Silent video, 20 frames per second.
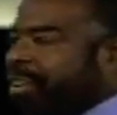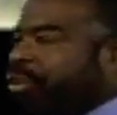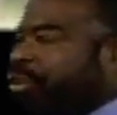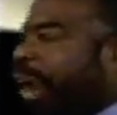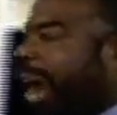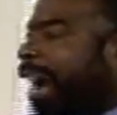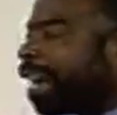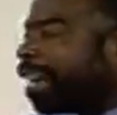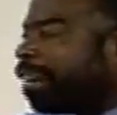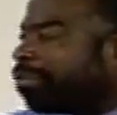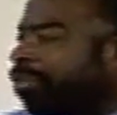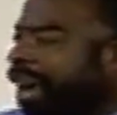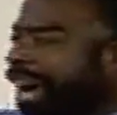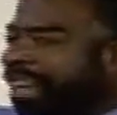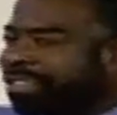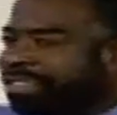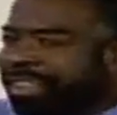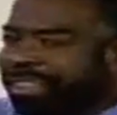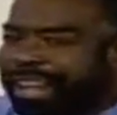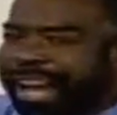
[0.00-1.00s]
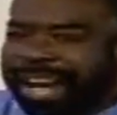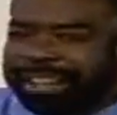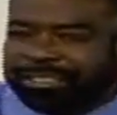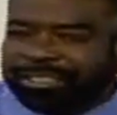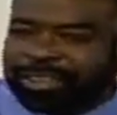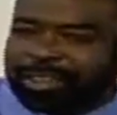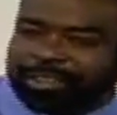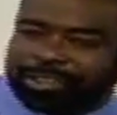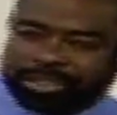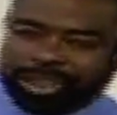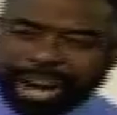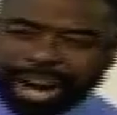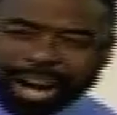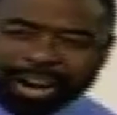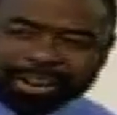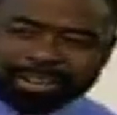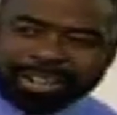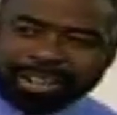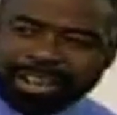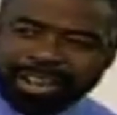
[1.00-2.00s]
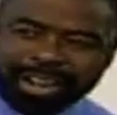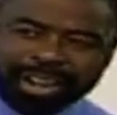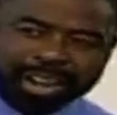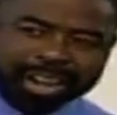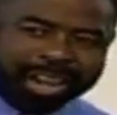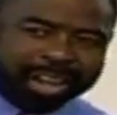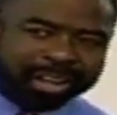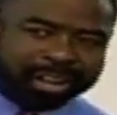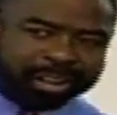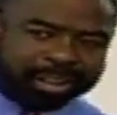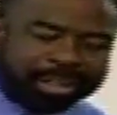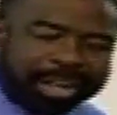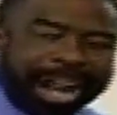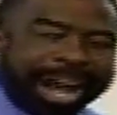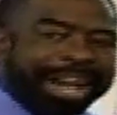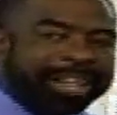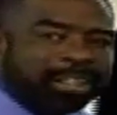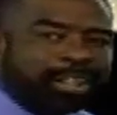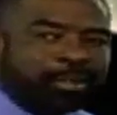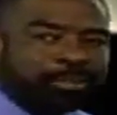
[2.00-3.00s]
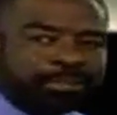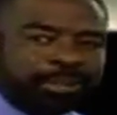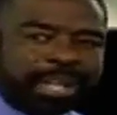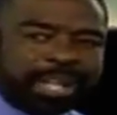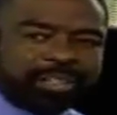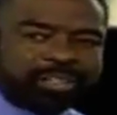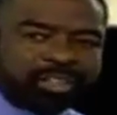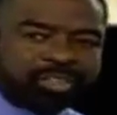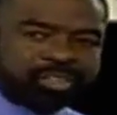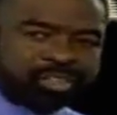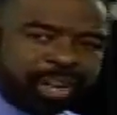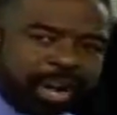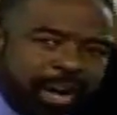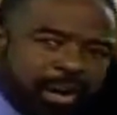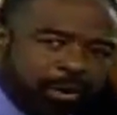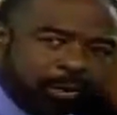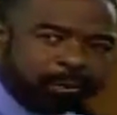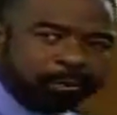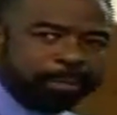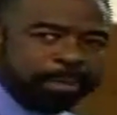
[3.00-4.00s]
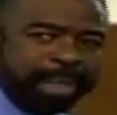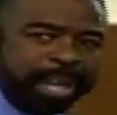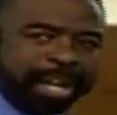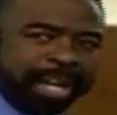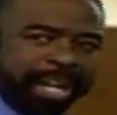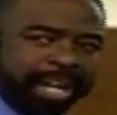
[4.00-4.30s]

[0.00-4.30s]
Rockin' Roger got so drunk, he could not complete the show.